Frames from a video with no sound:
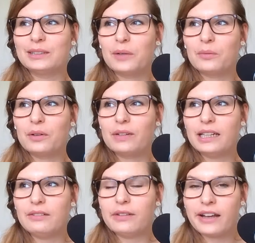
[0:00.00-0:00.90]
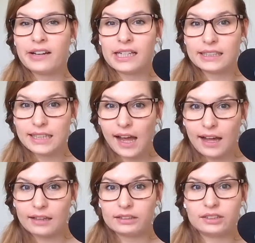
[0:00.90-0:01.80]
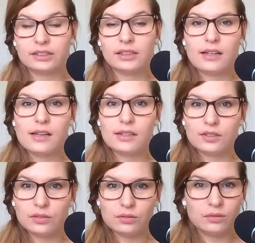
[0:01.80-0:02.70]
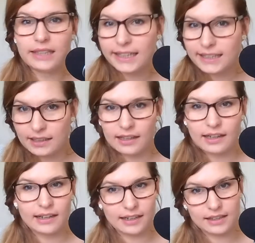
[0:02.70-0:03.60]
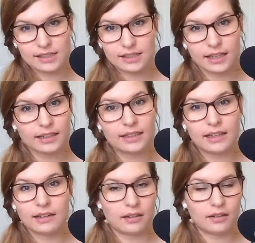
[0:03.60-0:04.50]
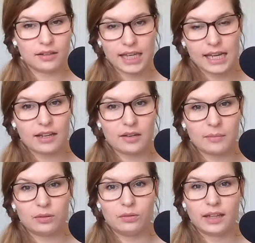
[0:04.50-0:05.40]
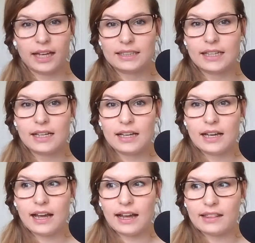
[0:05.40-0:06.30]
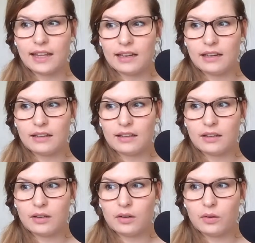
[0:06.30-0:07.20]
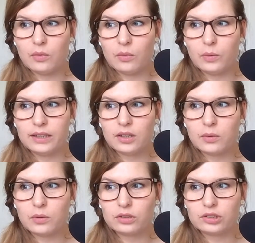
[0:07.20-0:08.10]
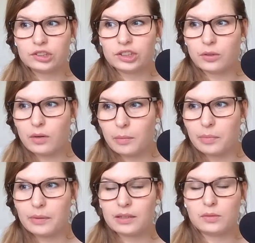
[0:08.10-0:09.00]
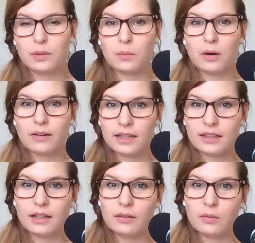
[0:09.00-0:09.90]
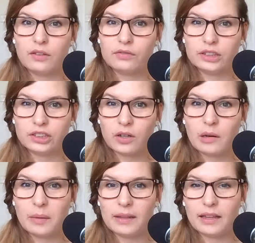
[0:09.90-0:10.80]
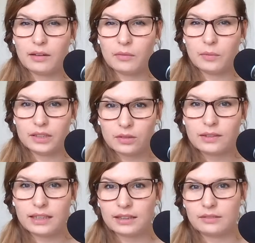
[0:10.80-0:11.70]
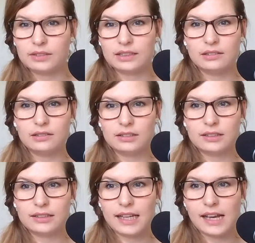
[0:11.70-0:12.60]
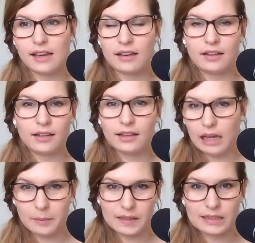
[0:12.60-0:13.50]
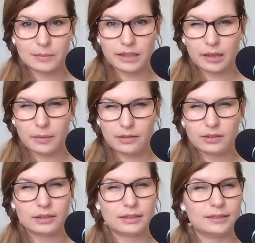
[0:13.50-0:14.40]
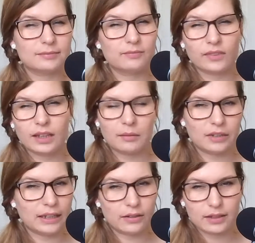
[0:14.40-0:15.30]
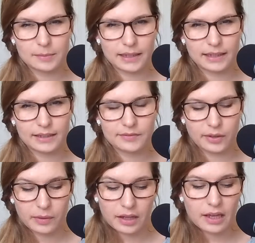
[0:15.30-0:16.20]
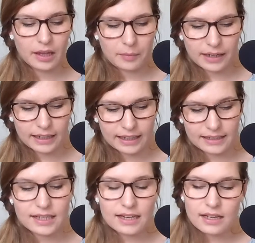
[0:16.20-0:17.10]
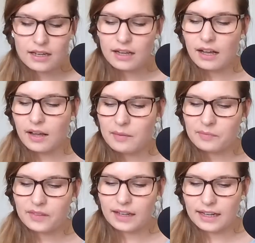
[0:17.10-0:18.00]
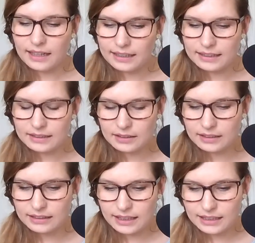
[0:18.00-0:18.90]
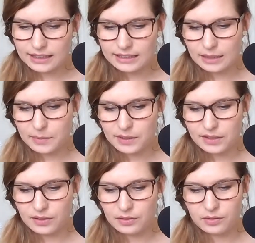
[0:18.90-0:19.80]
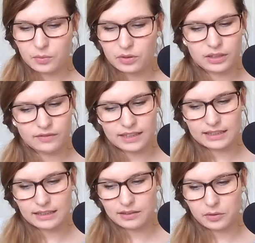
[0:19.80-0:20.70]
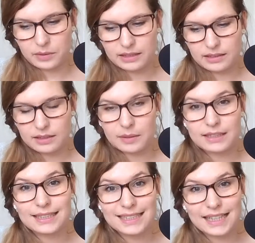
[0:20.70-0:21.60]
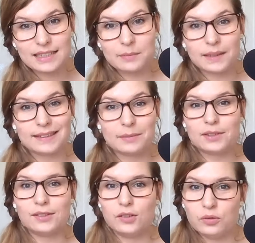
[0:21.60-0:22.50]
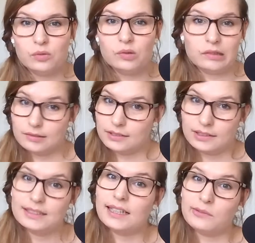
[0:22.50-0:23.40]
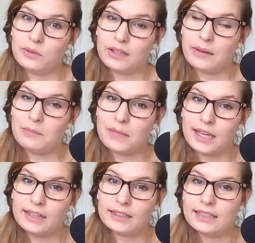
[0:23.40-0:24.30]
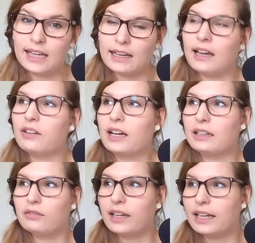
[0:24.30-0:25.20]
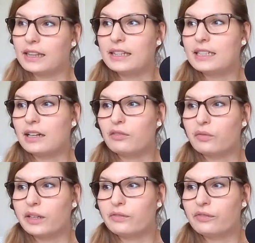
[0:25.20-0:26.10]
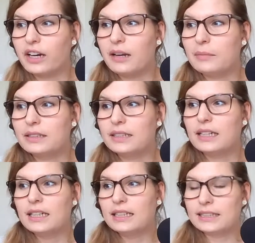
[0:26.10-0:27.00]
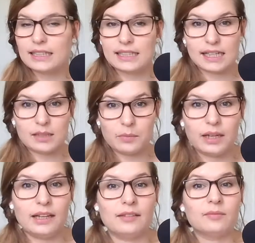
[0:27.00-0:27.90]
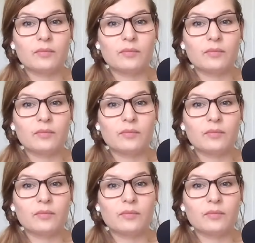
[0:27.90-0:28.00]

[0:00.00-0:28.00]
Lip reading: when we're really very attached to getting clients, getting the income and all that. And then we don't want to show up because we're worried that if we show up and then we don't get the results, then that means something about us. I'm really not explaining this very well. But in any case, I titled this episode, What to Invest in Your Business to be a Success, but it's up to you to decide what that means. And I kind of like this kind of reframe as success being